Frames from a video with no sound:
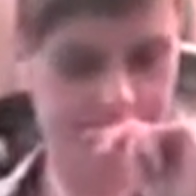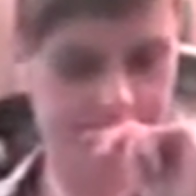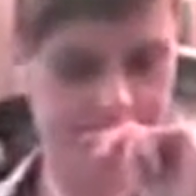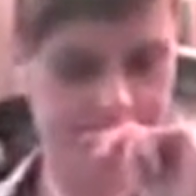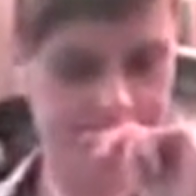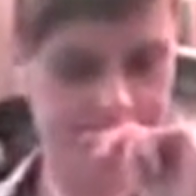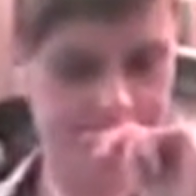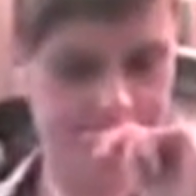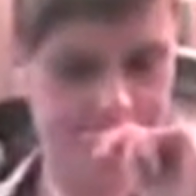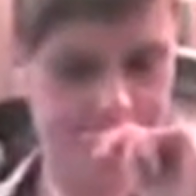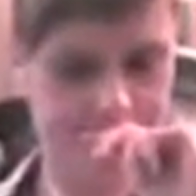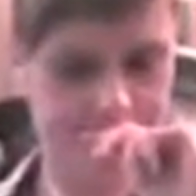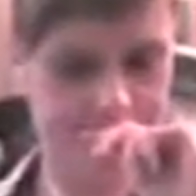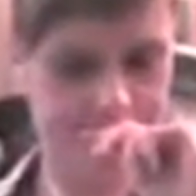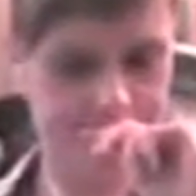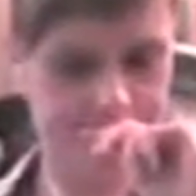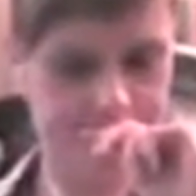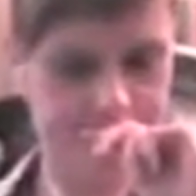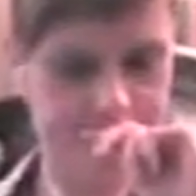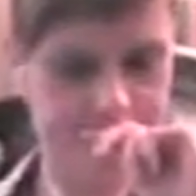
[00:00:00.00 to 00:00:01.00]

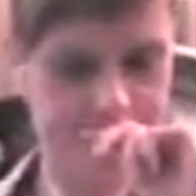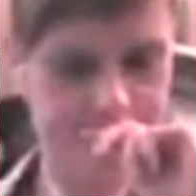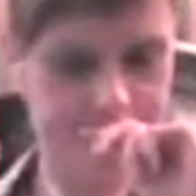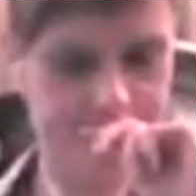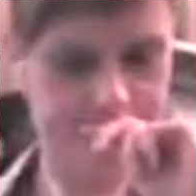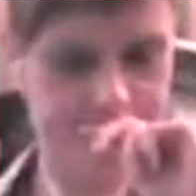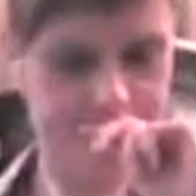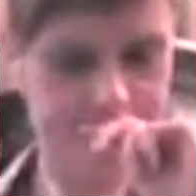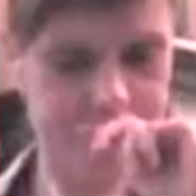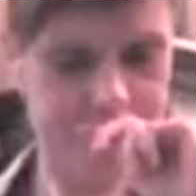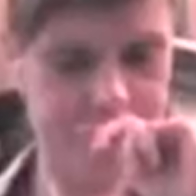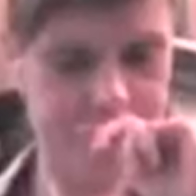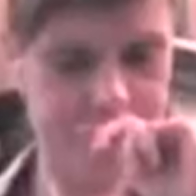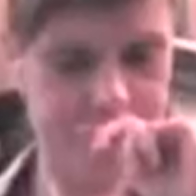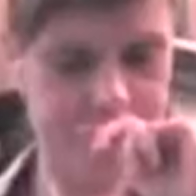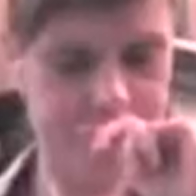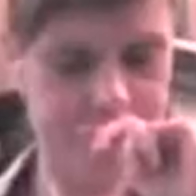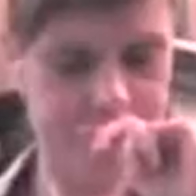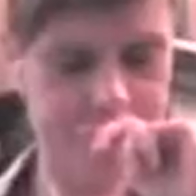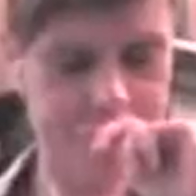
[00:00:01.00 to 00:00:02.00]

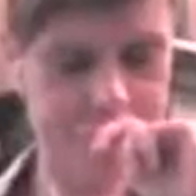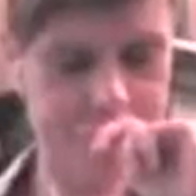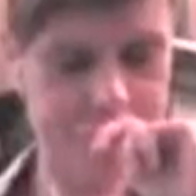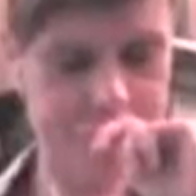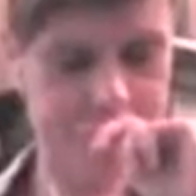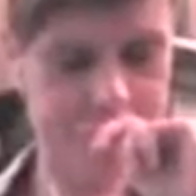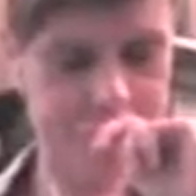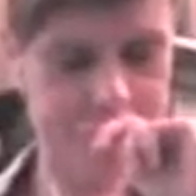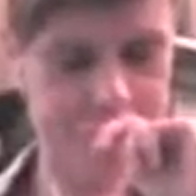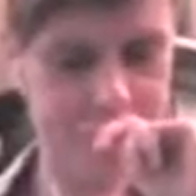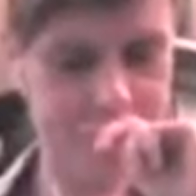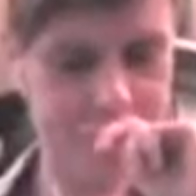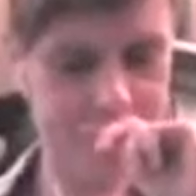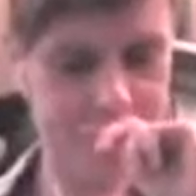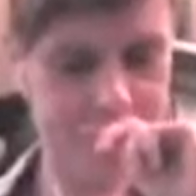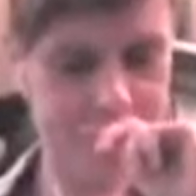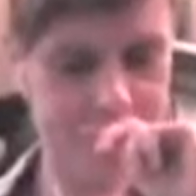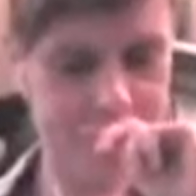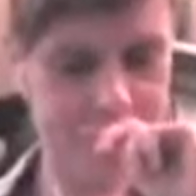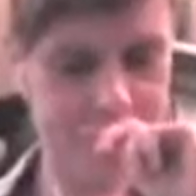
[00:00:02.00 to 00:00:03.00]

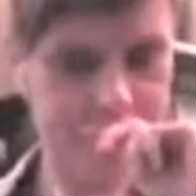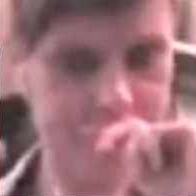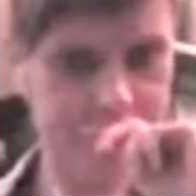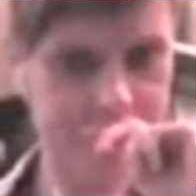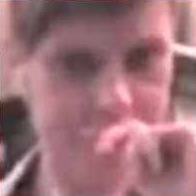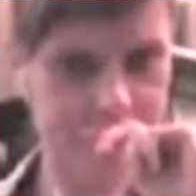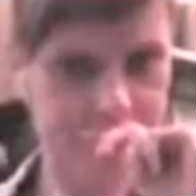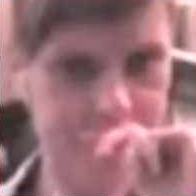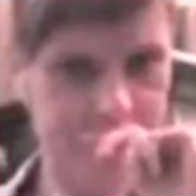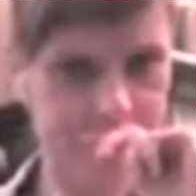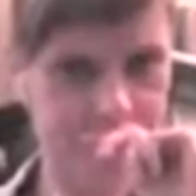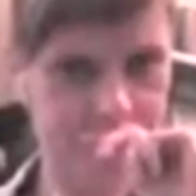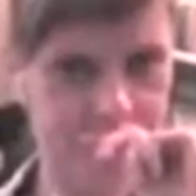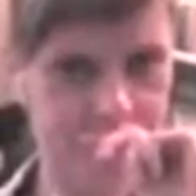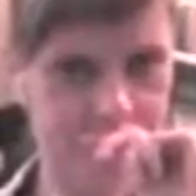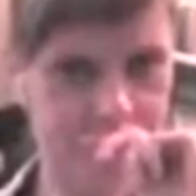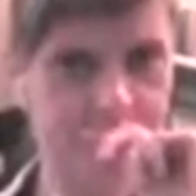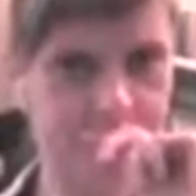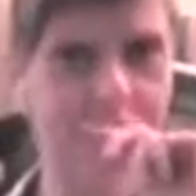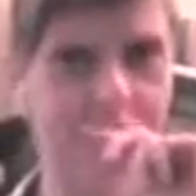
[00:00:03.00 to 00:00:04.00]

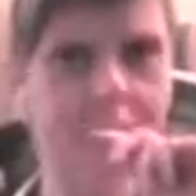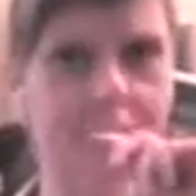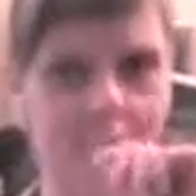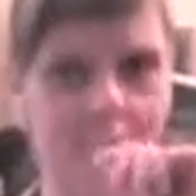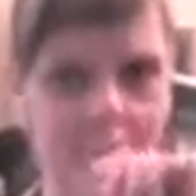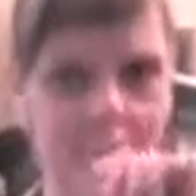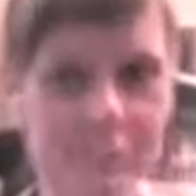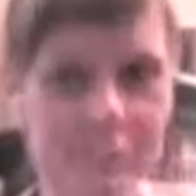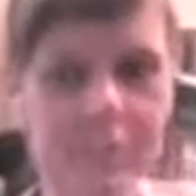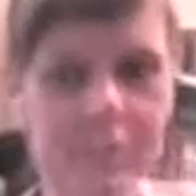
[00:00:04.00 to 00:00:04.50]
The person shown says nothing.